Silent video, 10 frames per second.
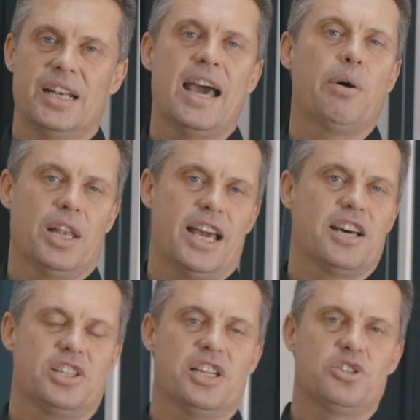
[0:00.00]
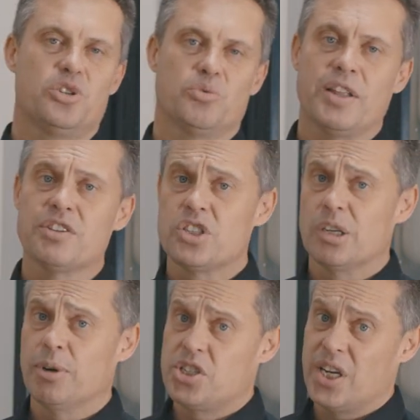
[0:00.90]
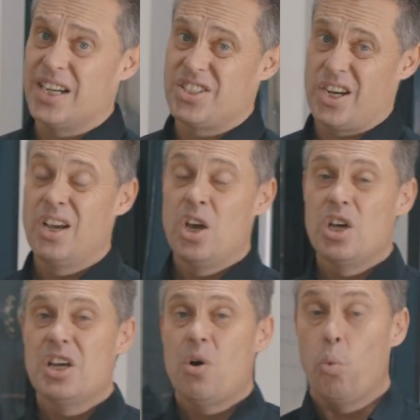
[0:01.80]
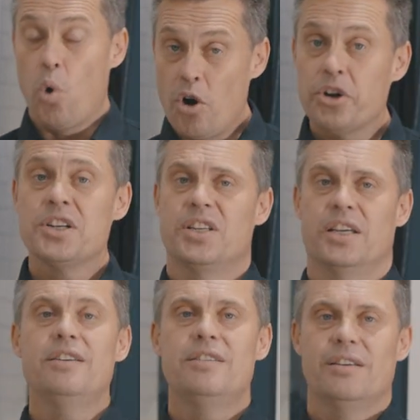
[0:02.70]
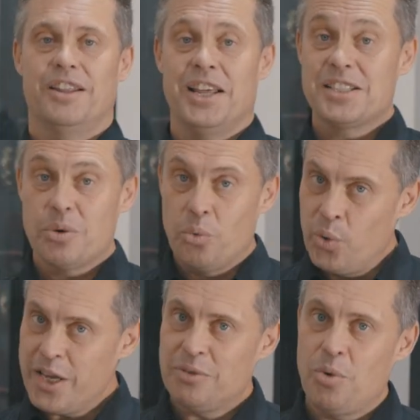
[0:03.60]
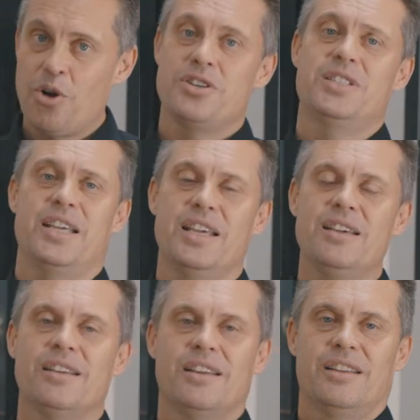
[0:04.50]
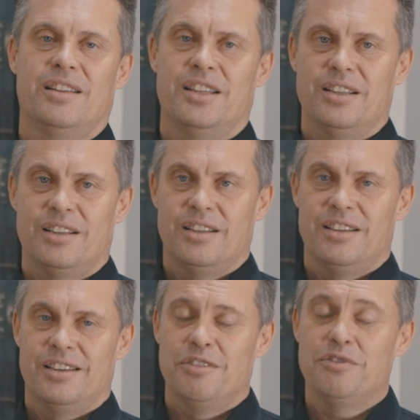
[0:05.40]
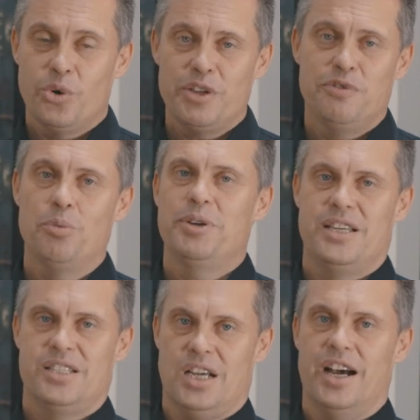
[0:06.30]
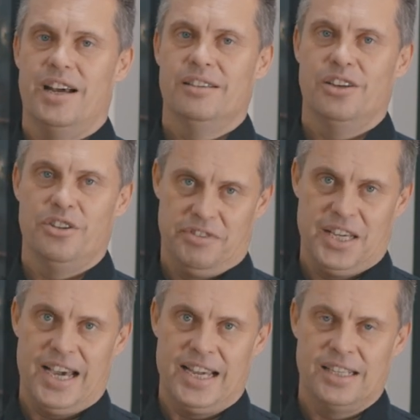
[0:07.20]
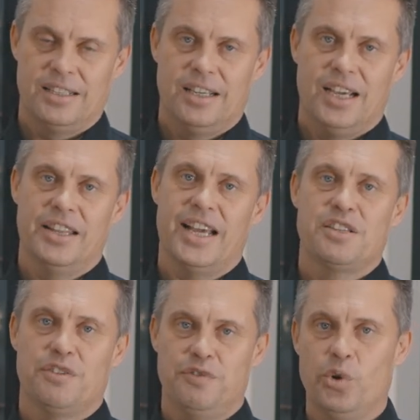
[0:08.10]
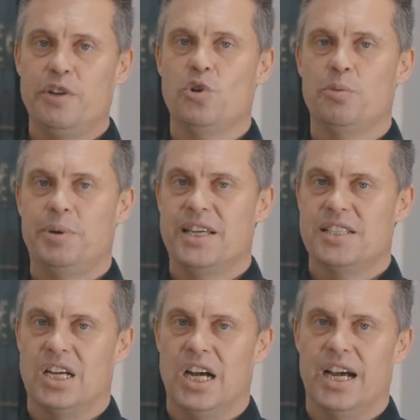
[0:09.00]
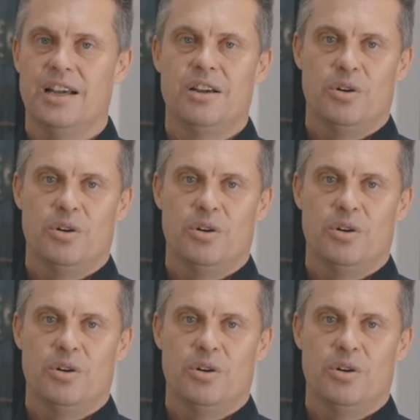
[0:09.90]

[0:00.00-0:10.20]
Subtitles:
now allows us to run the turbocharger warranted, and that's with warranty, 44 PSI on the V8. And that's 44 PSI